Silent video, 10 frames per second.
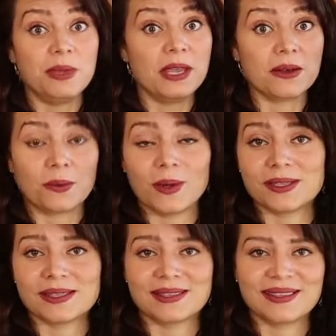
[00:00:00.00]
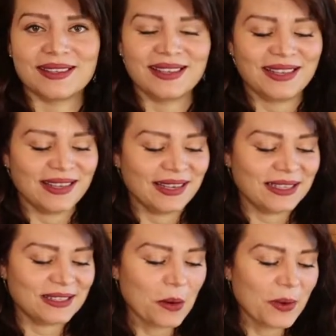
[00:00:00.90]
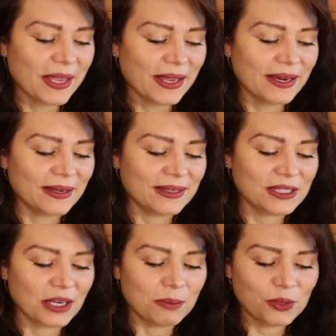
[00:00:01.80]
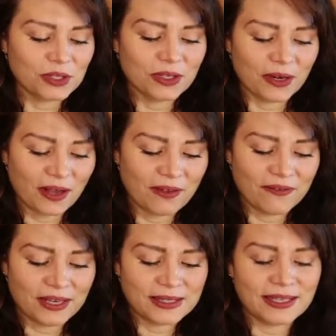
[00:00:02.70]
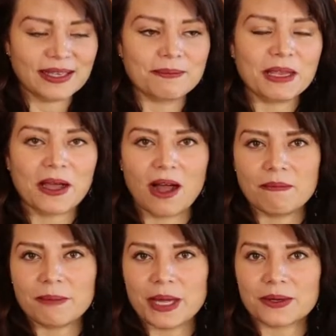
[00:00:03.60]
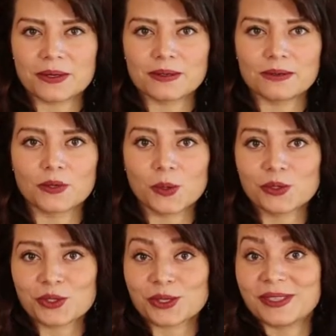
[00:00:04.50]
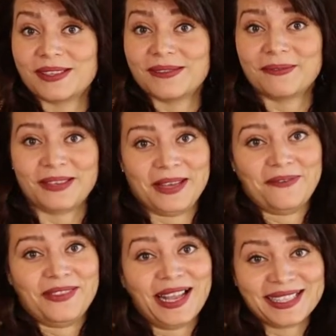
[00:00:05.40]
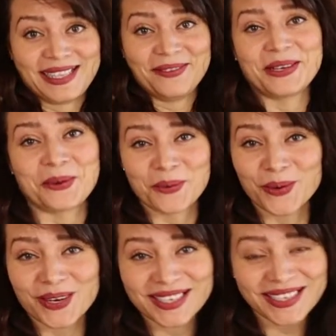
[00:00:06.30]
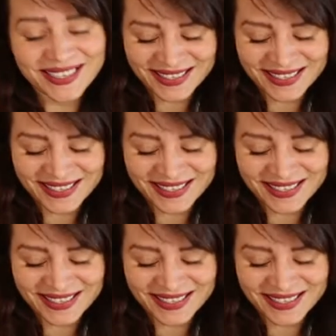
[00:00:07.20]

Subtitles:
bigger ones. So we can start boosting our confidence and become better roasters, if that's even a word.